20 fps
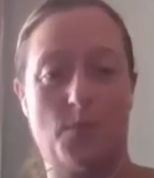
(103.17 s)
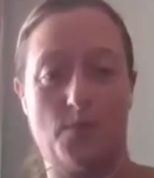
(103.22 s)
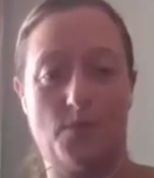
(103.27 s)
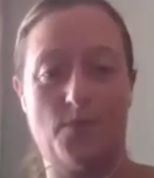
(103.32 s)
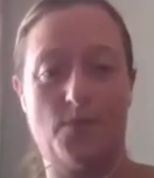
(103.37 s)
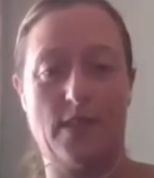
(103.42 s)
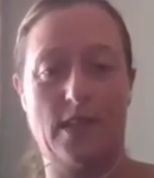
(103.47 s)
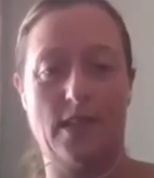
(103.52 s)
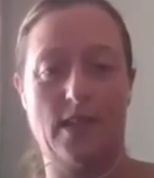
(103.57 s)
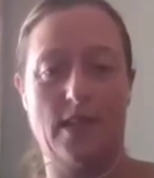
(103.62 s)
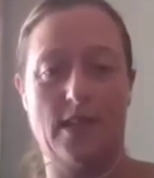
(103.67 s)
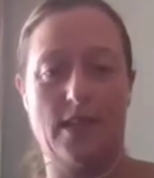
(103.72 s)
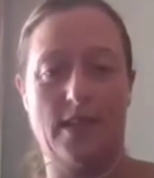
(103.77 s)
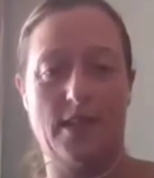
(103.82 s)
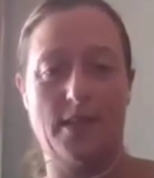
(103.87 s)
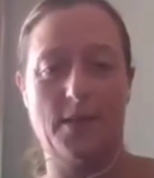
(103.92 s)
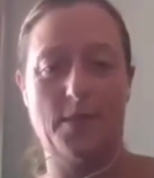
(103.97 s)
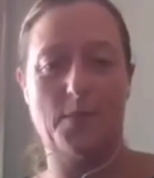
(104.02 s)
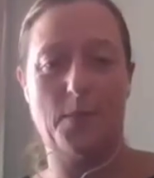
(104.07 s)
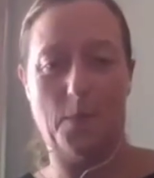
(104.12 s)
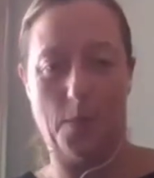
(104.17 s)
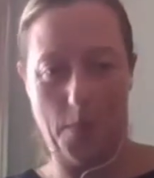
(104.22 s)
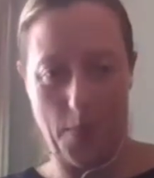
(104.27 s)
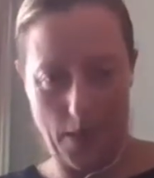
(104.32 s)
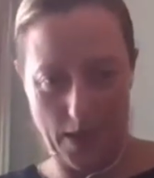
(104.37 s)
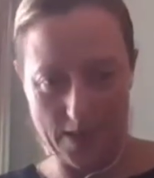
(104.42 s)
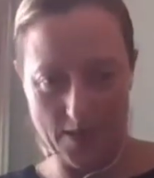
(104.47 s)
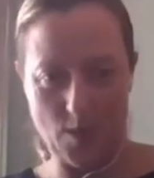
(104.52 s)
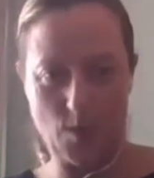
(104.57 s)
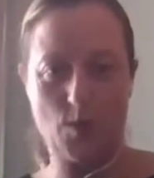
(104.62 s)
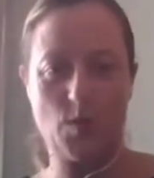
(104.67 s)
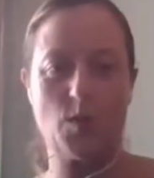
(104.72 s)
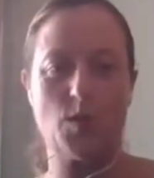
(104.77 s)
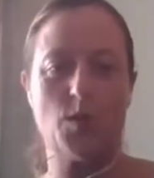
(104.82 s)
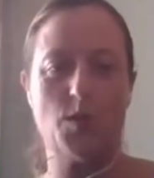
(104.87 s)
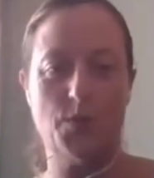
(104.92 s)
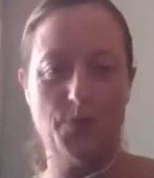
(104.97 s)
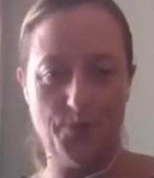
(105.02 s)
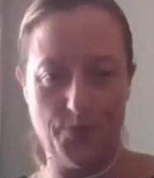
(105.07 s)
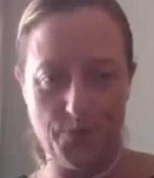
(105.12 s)
live physical
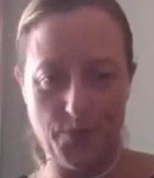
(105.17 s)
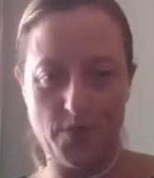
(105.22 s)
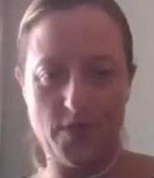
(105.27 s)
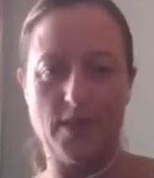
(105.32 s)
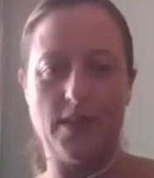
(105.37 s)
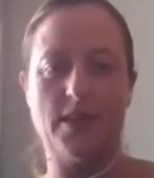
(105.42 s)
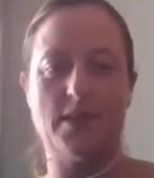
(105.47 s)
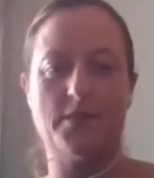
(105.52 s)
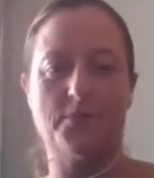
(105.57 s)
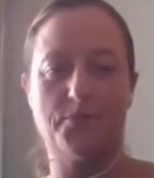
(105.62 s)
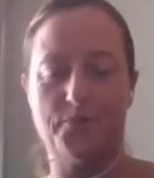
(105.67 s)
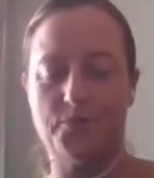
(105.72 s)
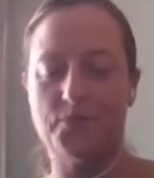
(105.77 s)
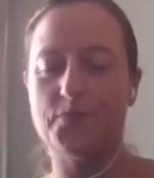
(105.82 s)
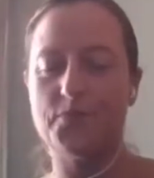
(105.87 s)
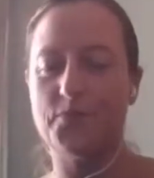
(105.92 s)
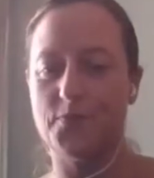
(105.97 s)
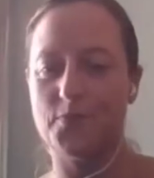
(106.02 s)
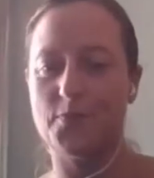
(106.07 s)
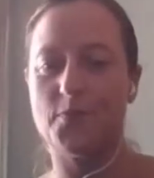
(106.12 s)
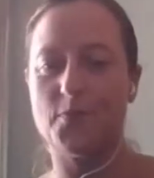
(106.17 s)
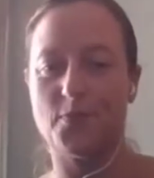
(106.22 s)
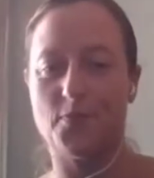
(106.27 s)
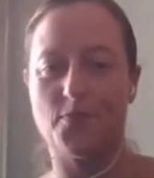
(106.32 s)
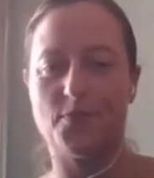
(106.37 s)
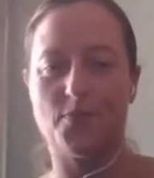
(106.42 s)
setting. Yeah. So